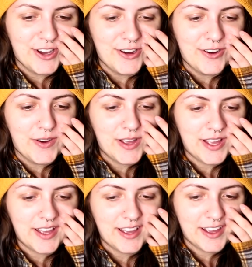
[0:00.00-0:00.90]
though
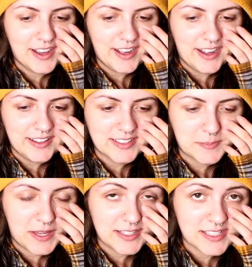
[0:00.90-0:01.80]
I
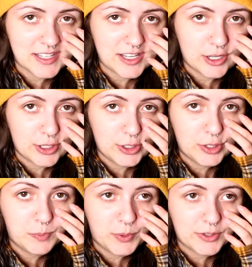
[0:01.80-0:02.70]
spent a
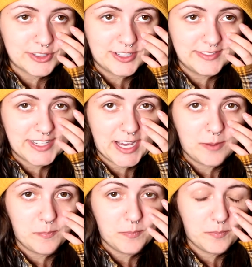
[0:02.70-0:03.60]
good portion of
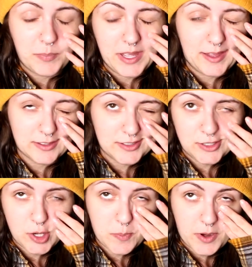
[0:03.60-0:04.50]
time being
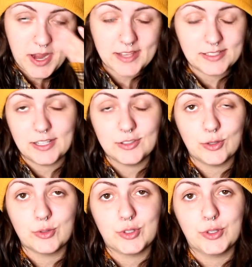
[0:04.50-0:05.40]
super
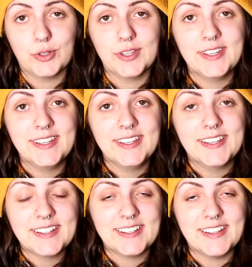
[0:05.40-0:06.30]
antisocial
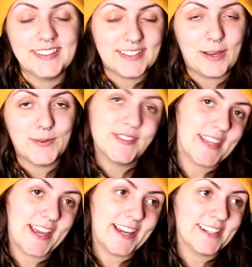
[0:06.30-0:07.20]
because I was
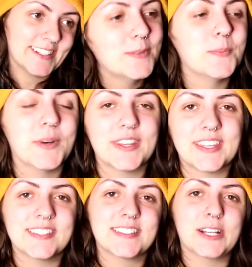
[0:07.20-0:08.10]
sad, but
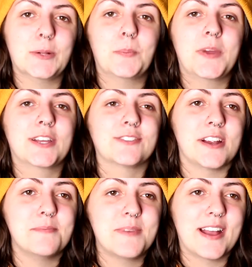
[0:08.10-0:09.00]
they still picked
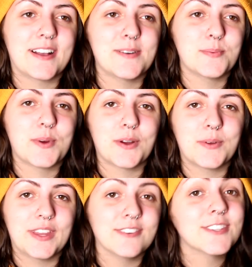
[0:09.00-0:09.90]
right back up where
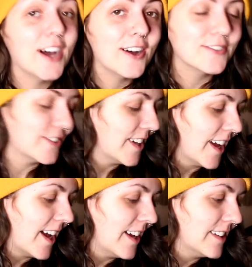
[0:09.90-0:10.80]
we left off.
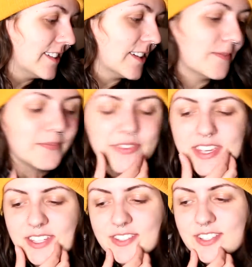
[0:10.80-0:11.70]
And
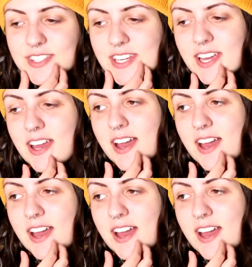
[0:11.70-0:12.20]
it's just,